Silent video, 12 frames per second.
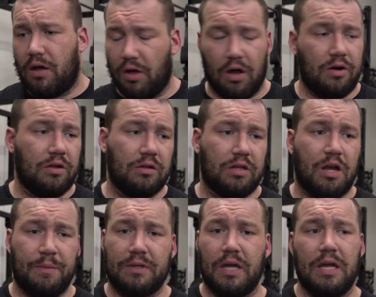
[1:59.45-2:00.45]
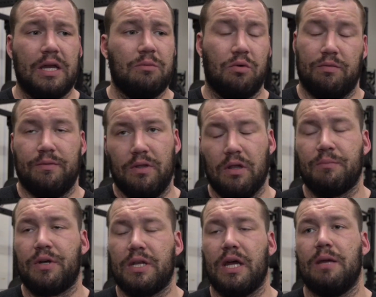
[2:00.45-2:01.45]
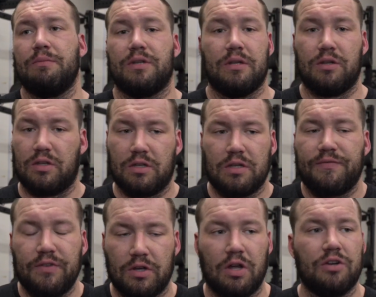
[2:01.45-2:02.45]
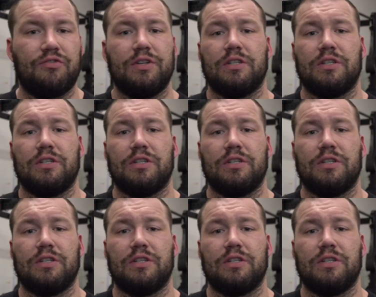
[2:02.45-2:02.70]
Arnold a couple of times, or a number of times, in different countries